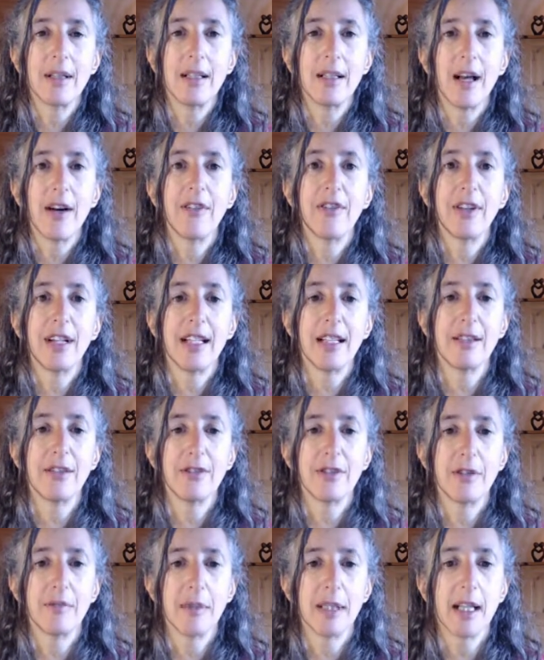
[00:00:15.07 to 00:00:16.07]
love in
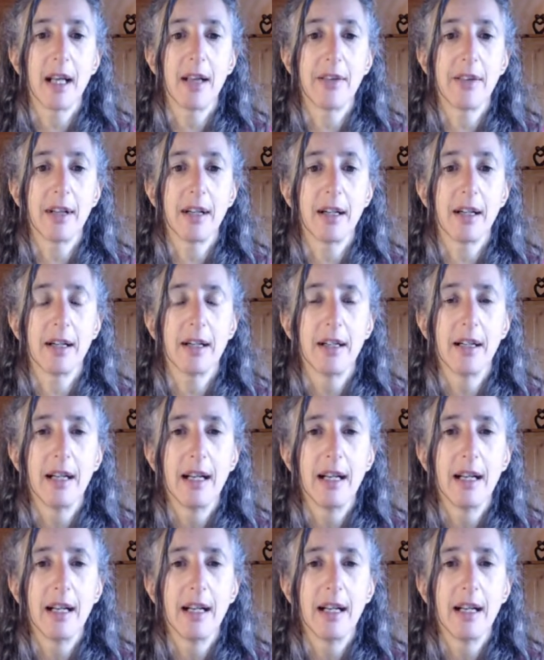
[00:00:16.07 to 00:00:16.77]
from another,